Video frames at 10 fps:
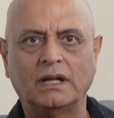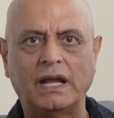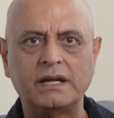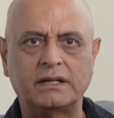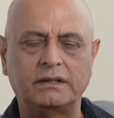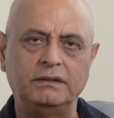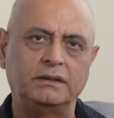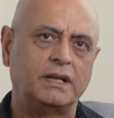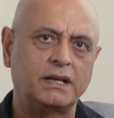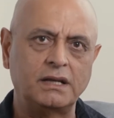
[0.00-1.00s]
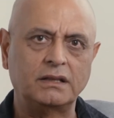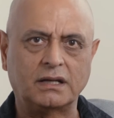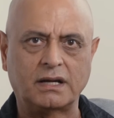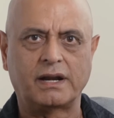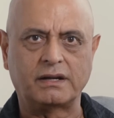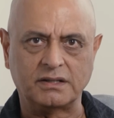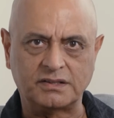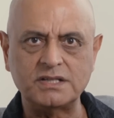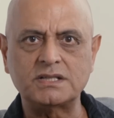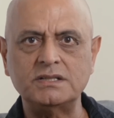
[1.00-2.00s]
and taking the correct
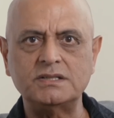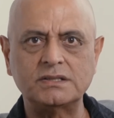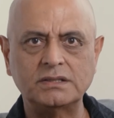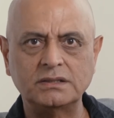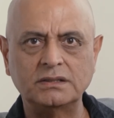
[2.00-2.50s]
decisions